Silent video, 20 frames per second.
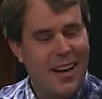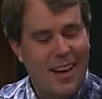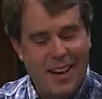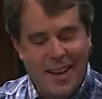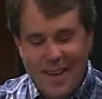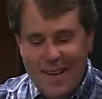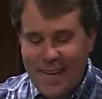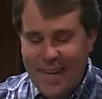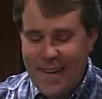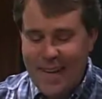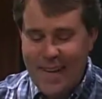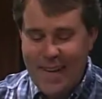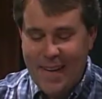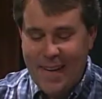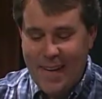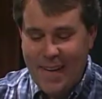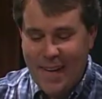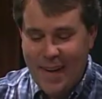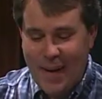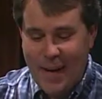and
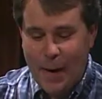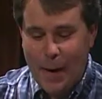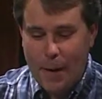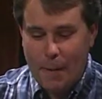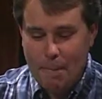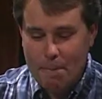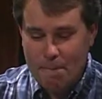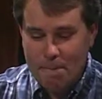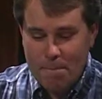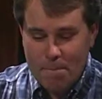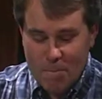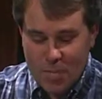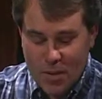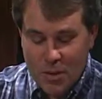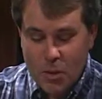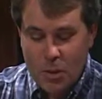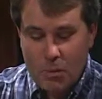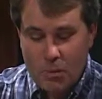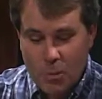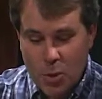uh, um,
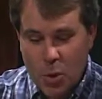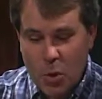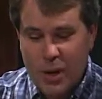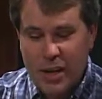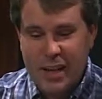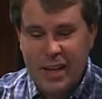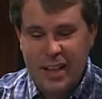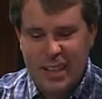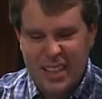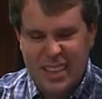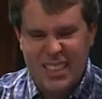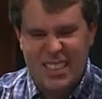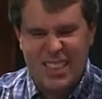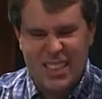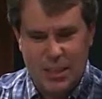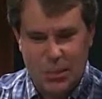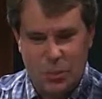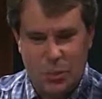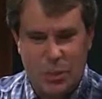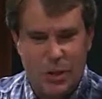the morning that
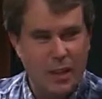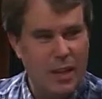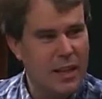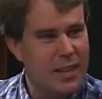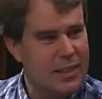she I think